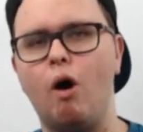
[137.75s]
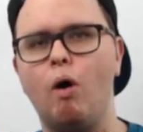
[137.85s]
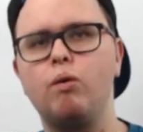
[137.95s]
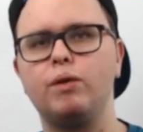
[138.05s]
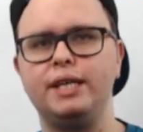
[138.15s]

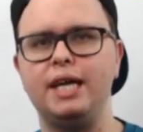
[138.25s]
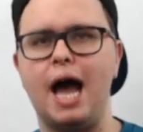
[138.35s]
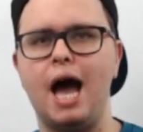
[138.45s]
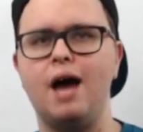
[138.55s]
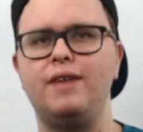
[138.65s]
already
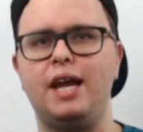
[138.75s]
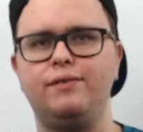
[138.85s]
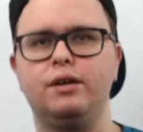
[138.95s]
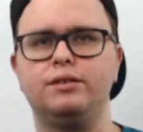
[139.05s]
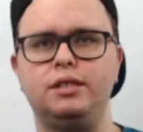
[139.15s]
have
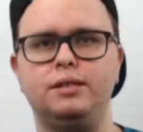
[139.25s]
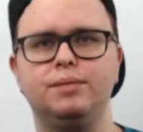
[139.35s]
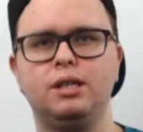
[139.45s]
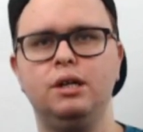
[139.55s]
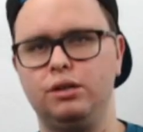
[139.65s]
NFL
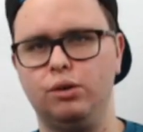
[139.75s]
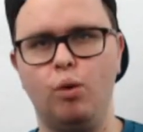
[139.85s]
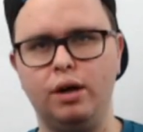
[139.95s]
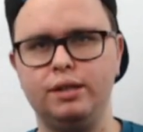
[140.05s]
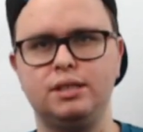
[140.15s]
teams. The
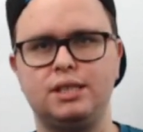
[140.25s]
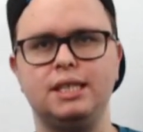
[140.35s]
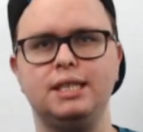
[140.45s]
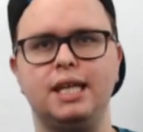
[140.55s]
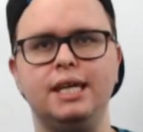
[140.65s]
one
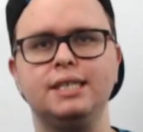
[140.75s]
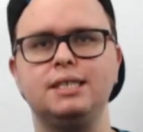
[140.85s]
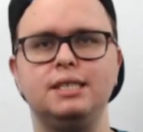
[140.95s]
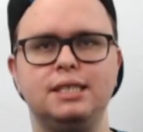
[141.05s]
city that isn't